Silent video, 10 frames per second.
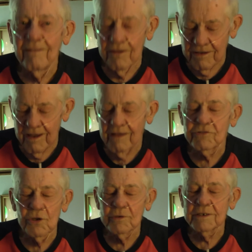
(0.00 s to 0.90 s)
Oh, yeah,
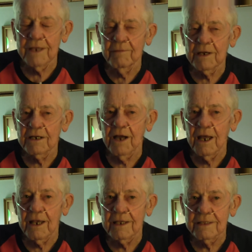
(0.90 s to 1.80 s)
it's the only time I got
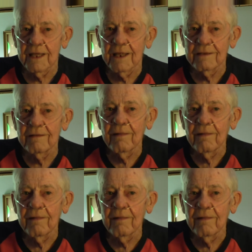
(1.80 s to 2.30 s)
caught like that.